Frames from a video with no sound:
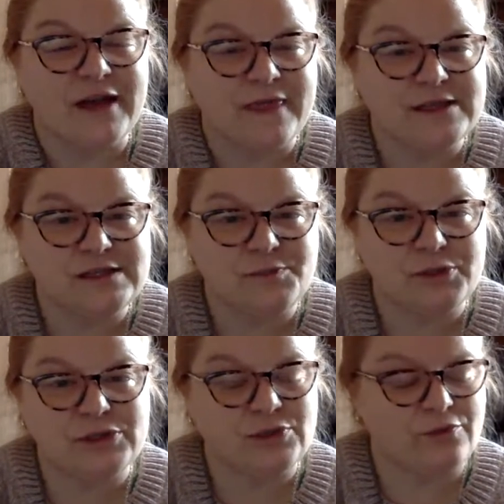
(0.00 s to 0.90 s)
this
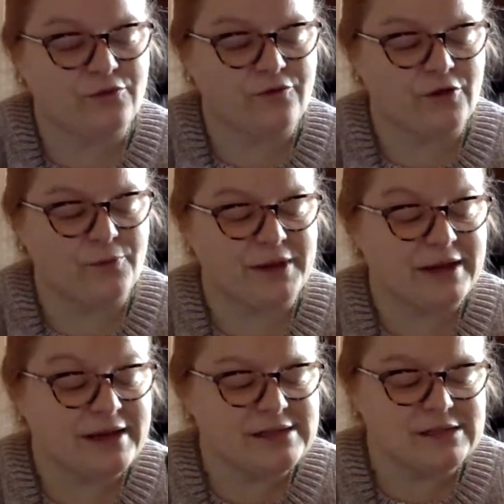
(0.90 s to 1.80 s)
spiritual
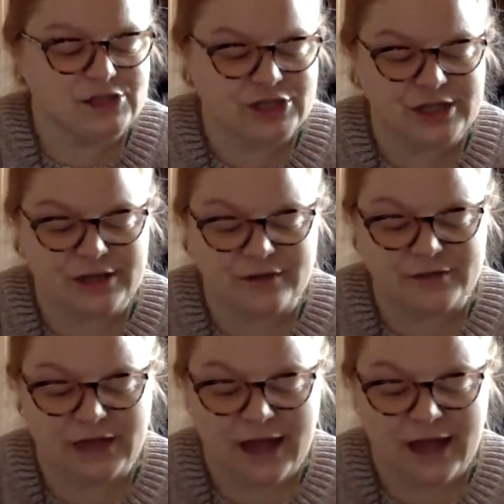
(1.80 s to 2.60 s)
fulfillment is achieved.